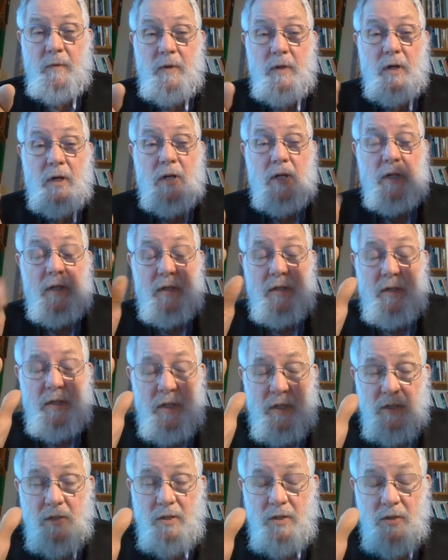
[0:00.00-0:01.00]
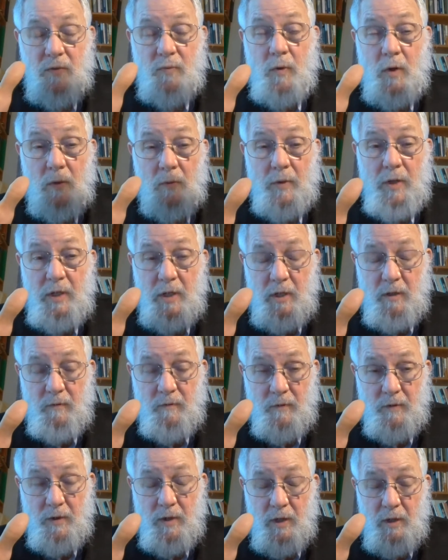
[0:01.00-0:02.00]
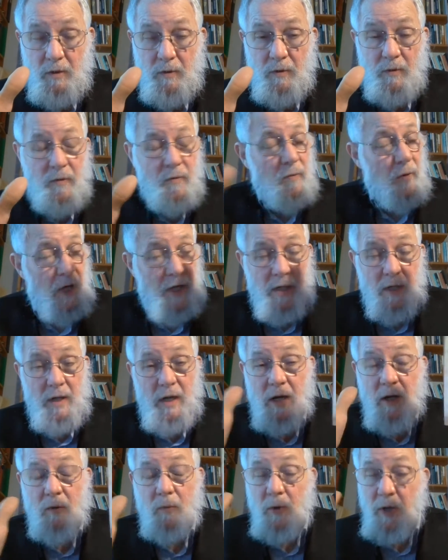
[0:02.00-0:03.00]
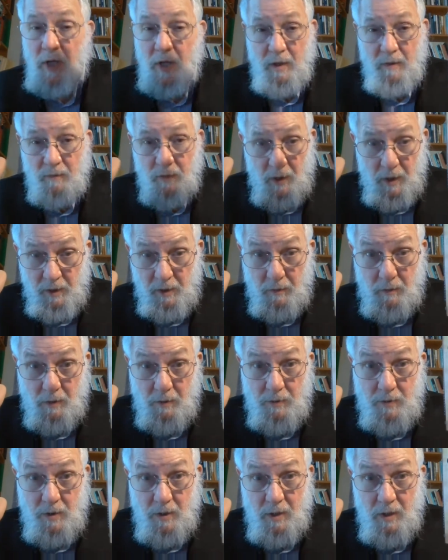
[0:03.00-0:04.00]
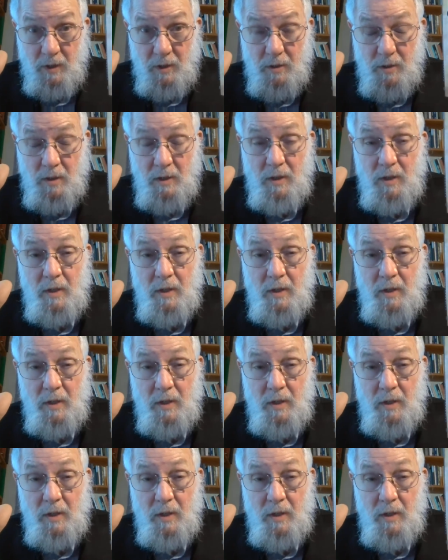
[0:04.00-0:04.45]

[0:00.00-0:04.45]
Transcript: Right? This is what we need for the earth. Right now, we have none of those things.